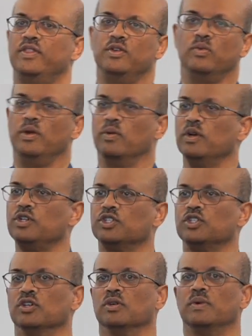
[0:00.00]
you went through where you
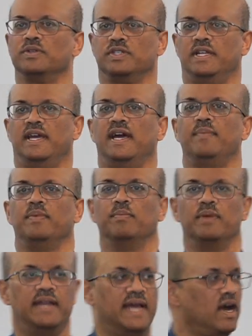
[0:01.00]
weren't sure what was going to
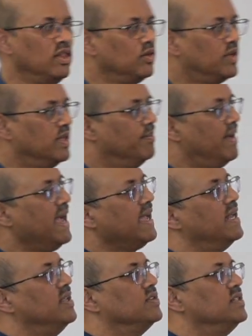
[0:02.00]
happen? But now looking
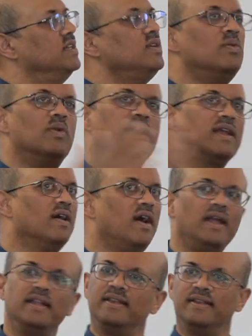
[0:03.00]
back at it, you say, You know what?
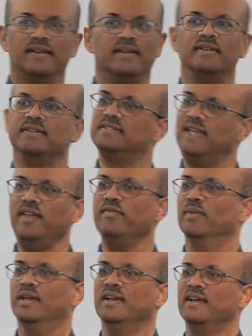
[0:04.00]
God
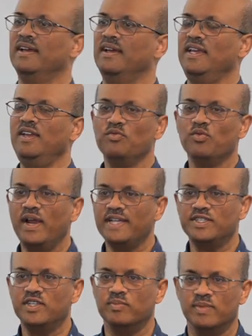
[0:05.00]
saved me. He
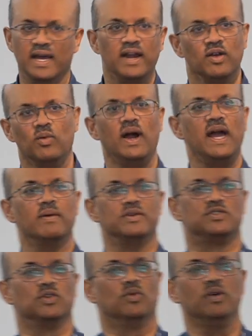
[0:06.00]
rescued me. I don't know why I
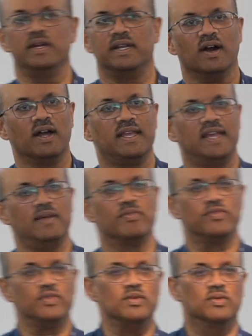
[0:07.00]
was so worried. God
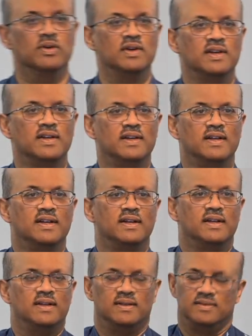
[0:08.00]
came through.
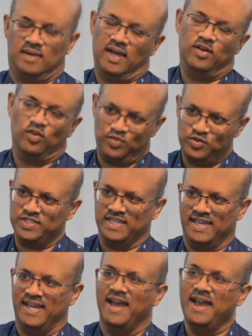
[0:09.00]
I don't know if you
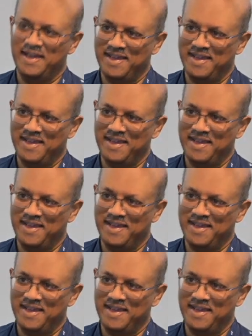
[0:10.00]
say that.